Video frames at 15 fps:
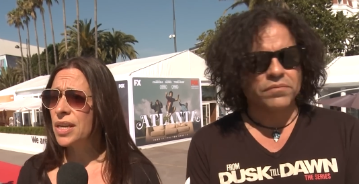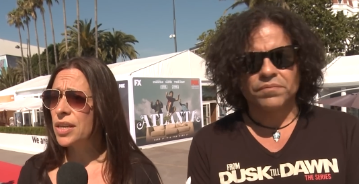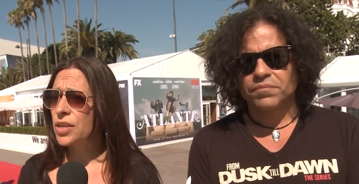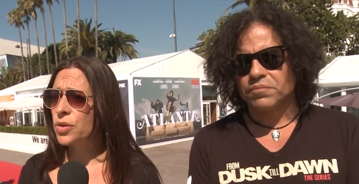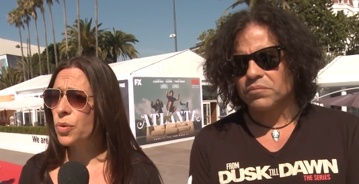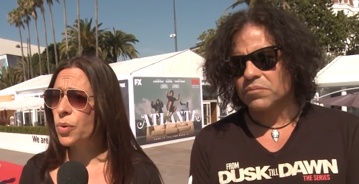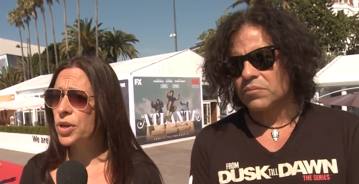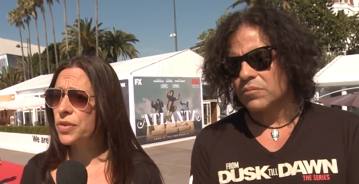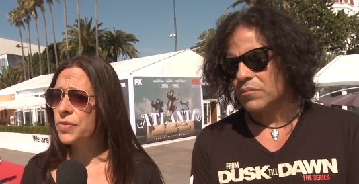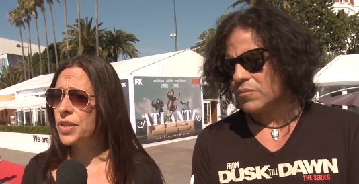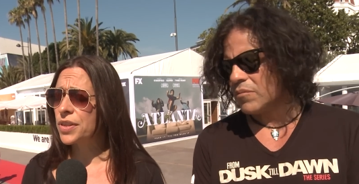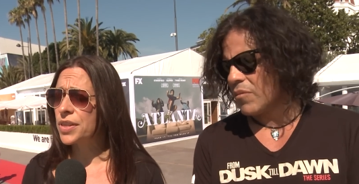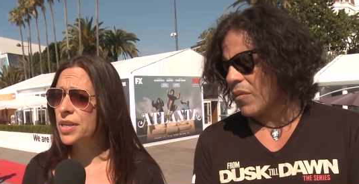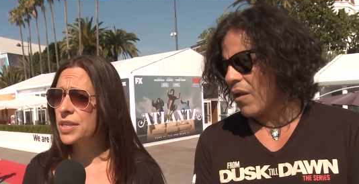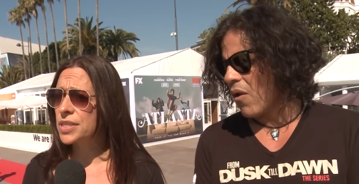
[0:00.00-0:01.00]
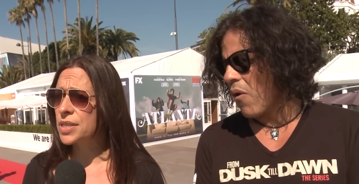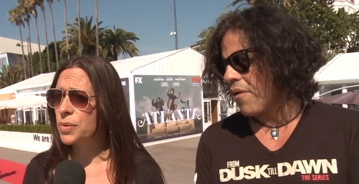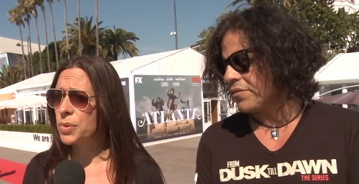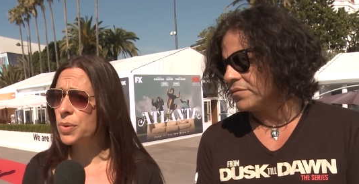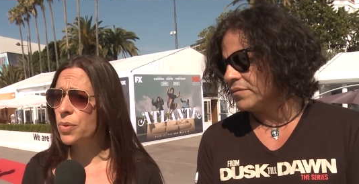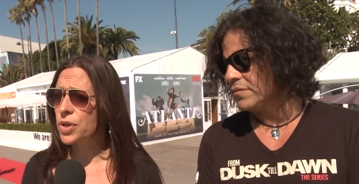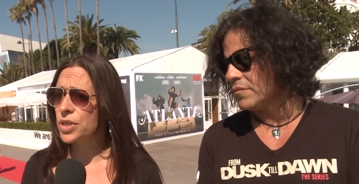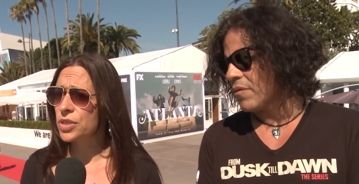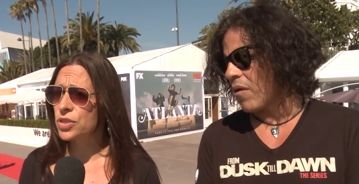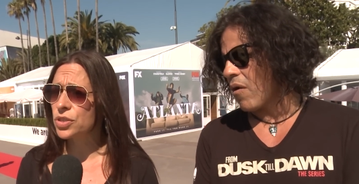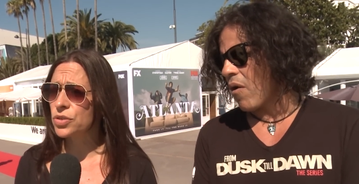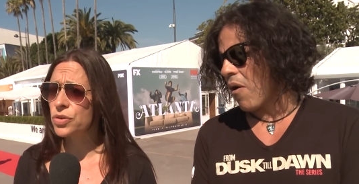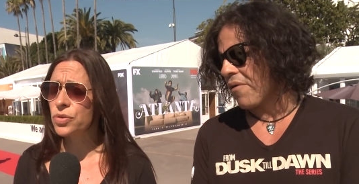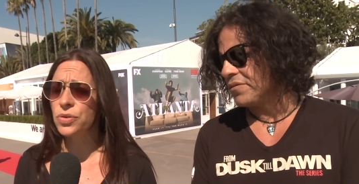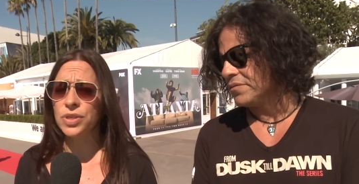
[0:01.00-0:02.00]
Speaker 1: you know, one of the things that we wanted to
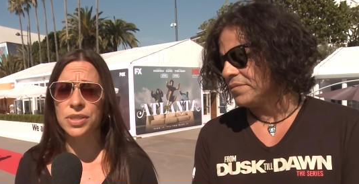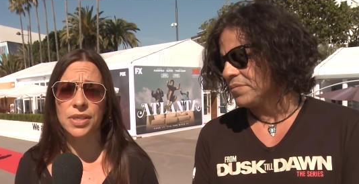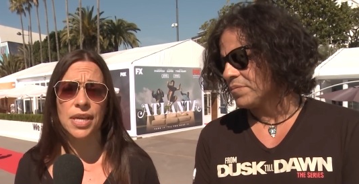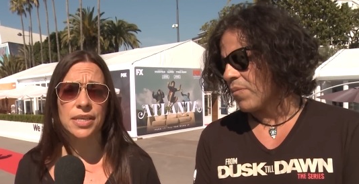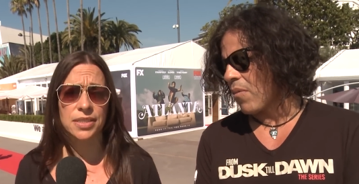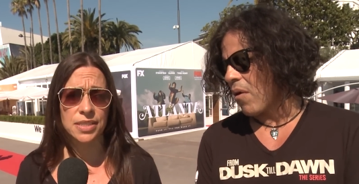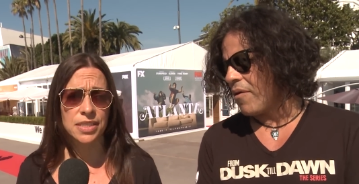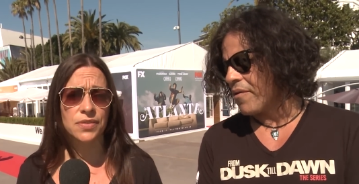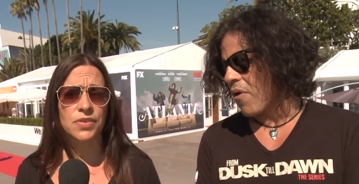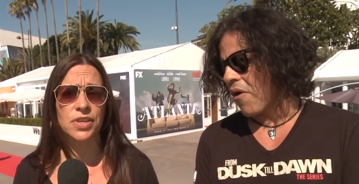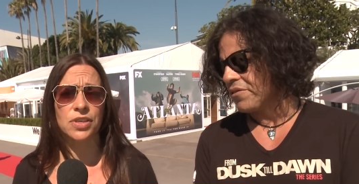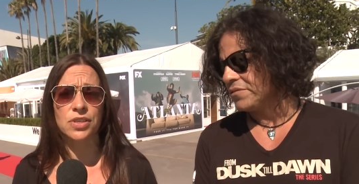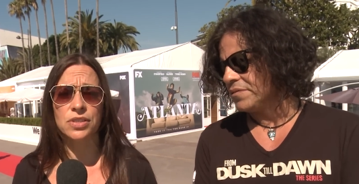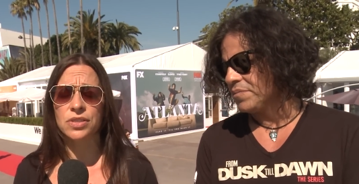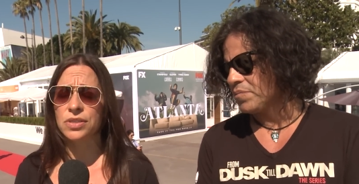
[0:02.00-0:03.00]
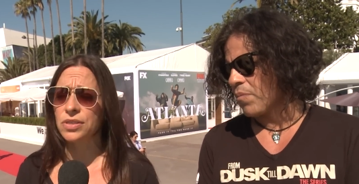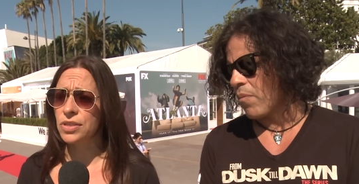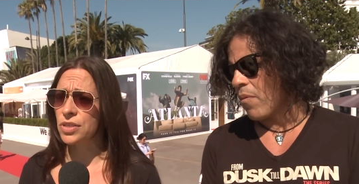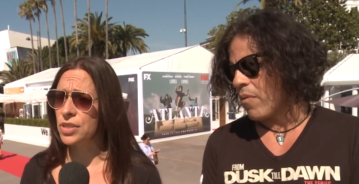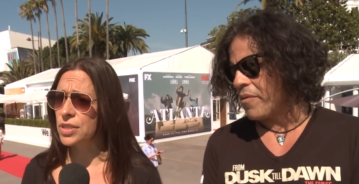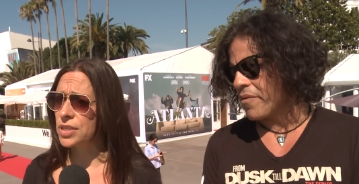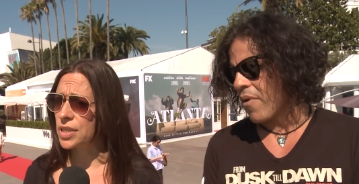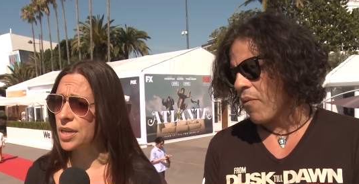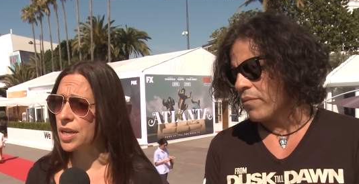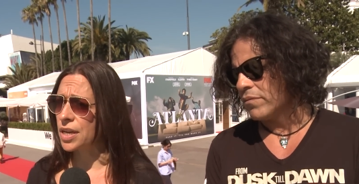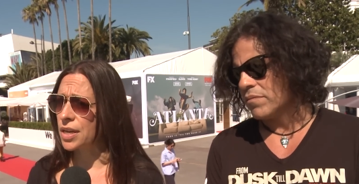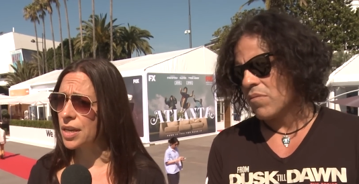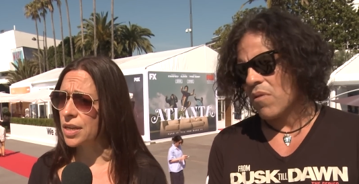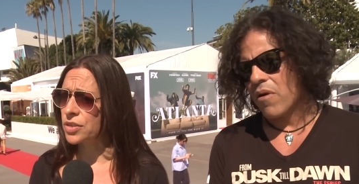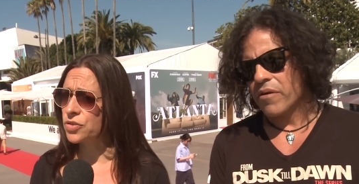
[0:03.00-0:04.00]
do, and, and Stevie could could uh,
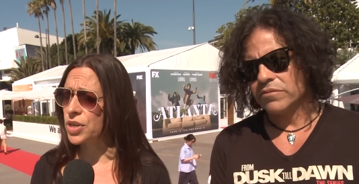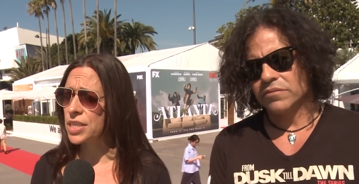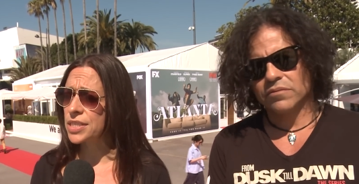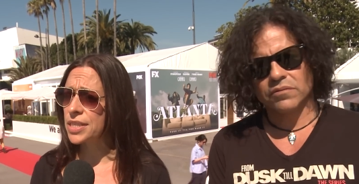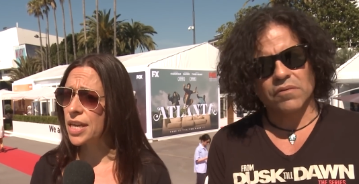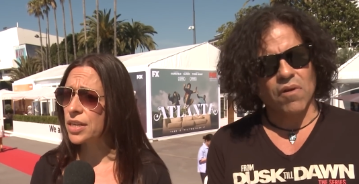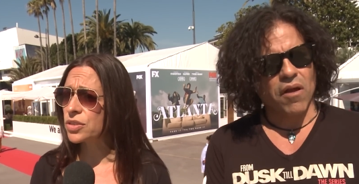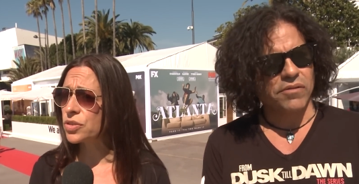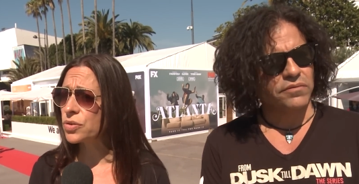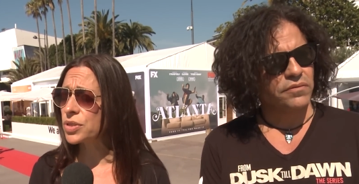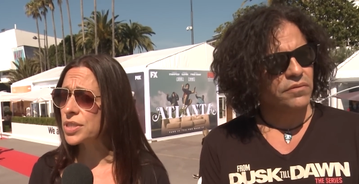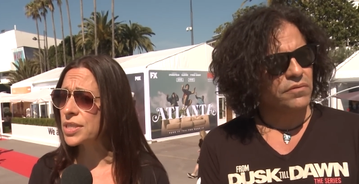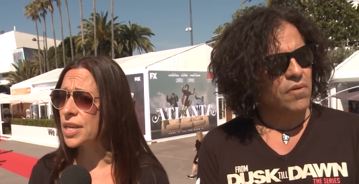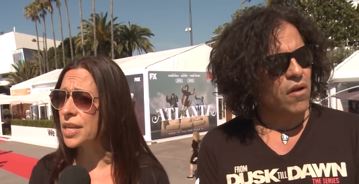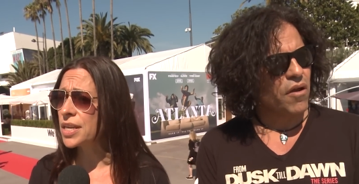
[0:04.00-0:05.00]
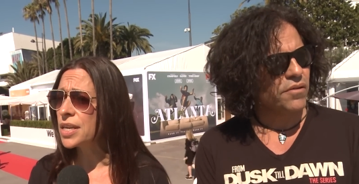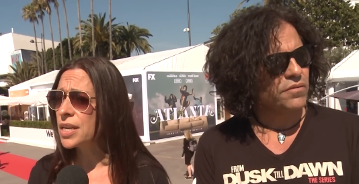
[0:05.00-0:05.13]
address that too, is that